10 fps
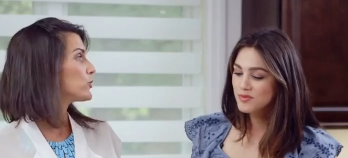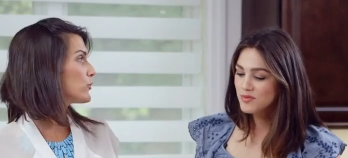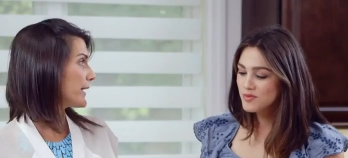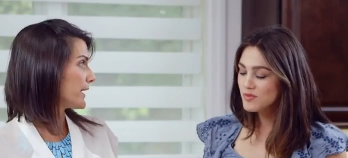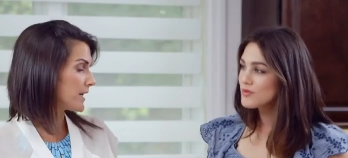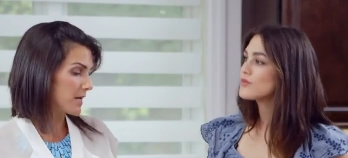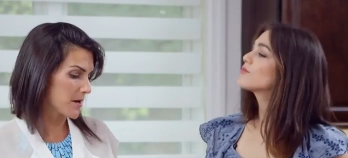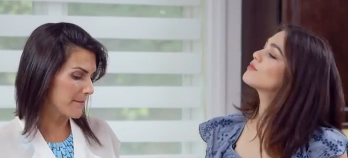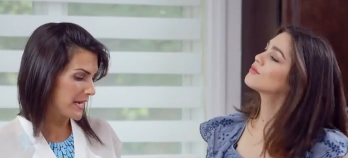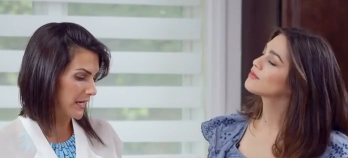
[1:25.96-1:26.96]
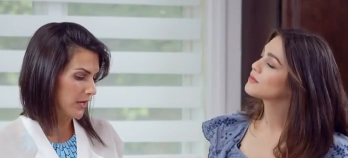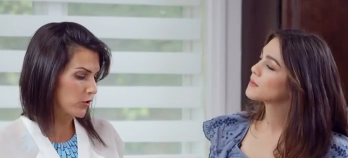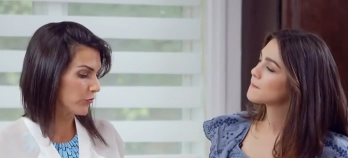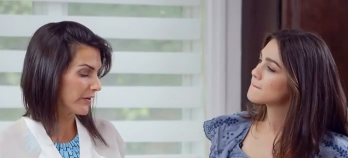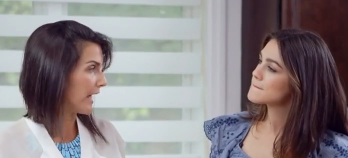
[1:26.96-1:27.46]
Speaker 1: You can make it
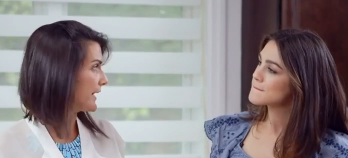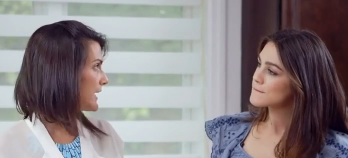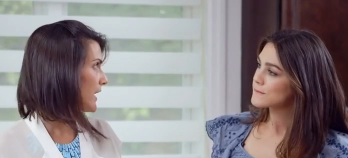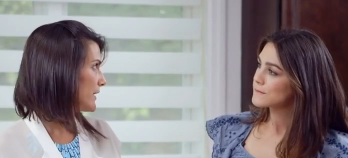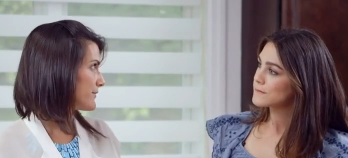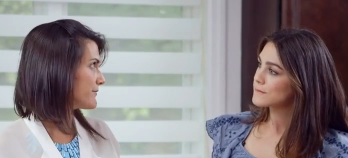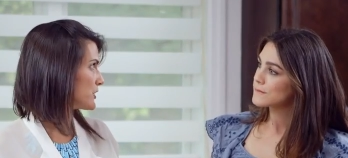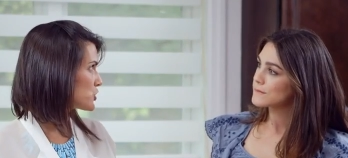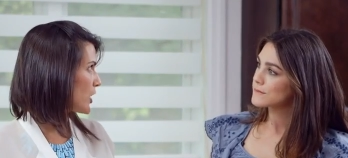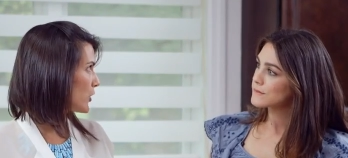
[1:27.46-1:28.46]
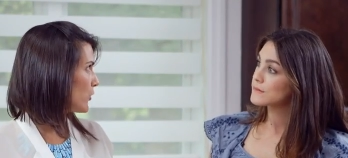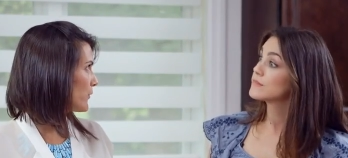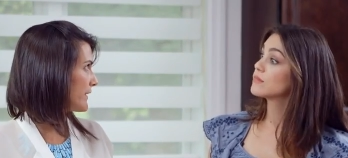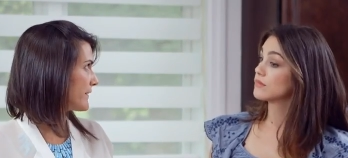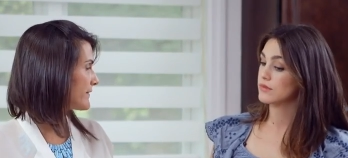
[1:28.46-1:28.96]
using any kind of fish, not
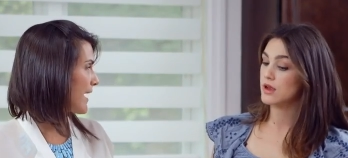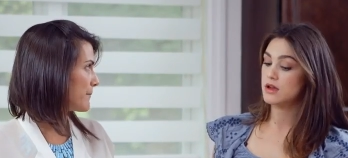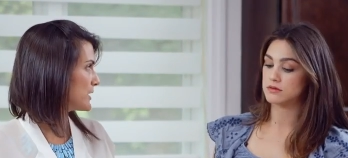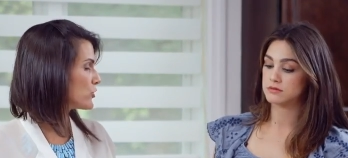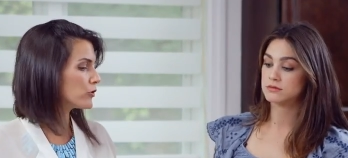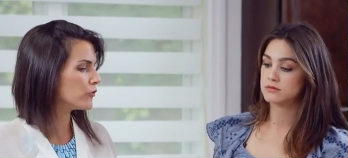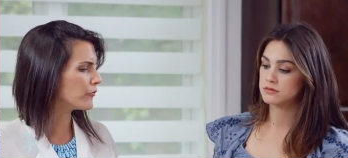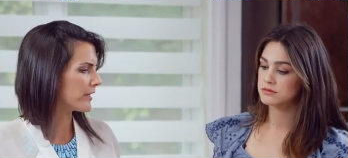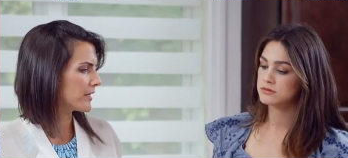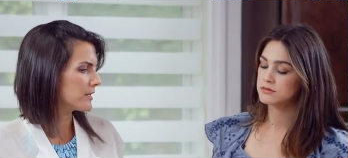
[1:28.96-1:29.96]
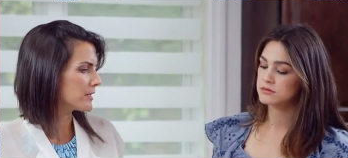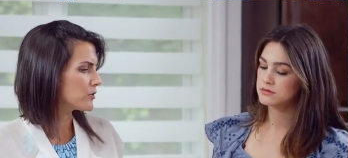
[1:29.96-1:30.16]
only salmon. Oh. You could use it